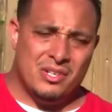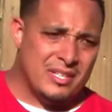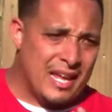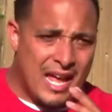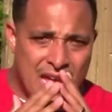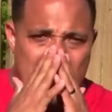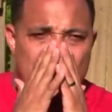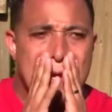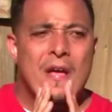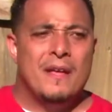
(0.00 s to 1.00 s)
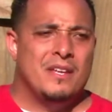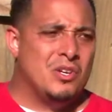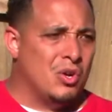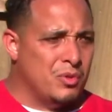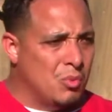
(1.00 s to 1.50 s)
Say, hey,
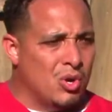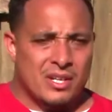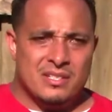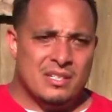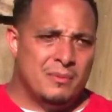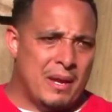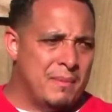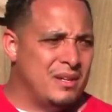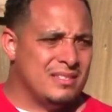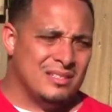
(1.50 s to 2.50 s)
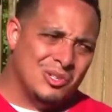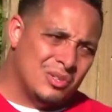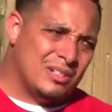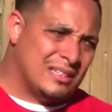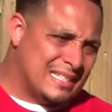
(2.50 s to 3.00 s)
the mortgage payment is a
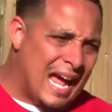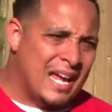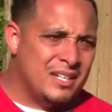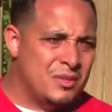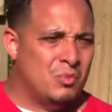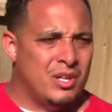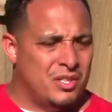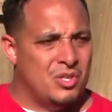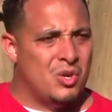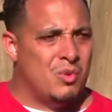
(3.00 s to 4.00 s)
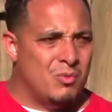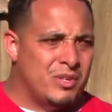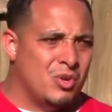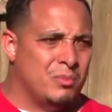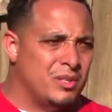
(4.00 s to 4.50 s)
little tight than what we
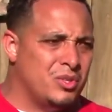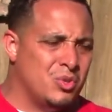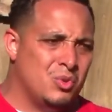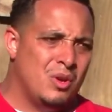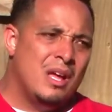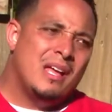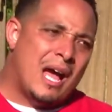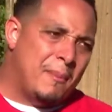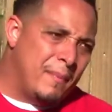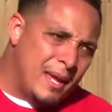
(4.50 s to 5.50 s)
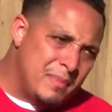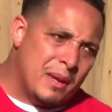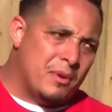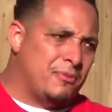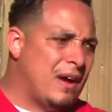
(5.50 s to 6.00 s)
normally do. I may be
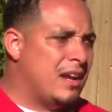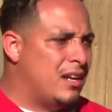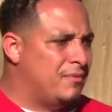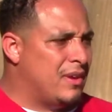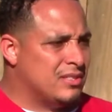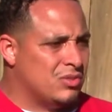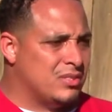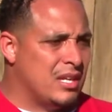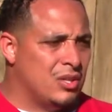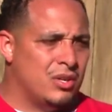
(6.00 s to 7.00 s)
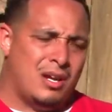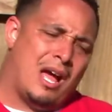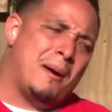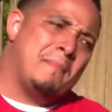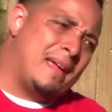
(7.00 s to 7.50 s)
able to find an investor seller.
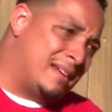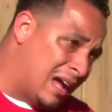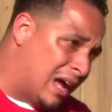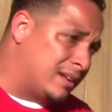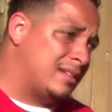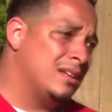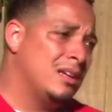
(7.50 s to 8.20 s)
I may not.